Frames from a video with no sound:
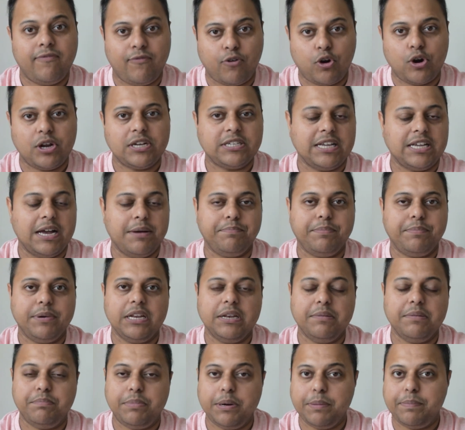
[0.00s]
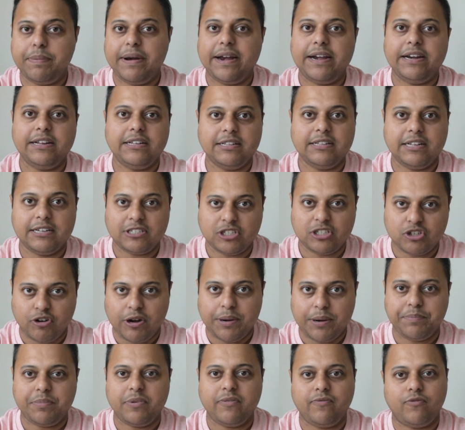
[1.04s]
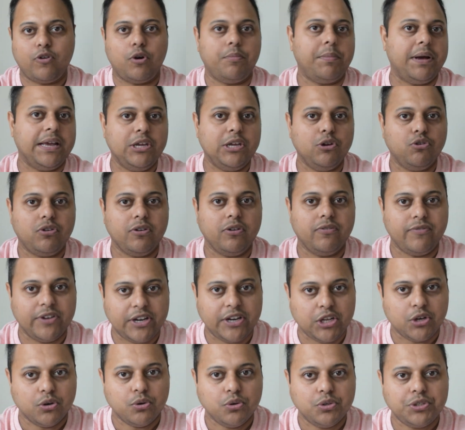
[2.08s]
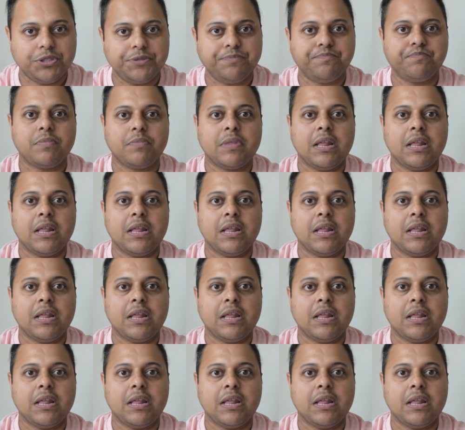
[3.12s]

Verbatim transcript: for example, preparing the script for my YouTube videos.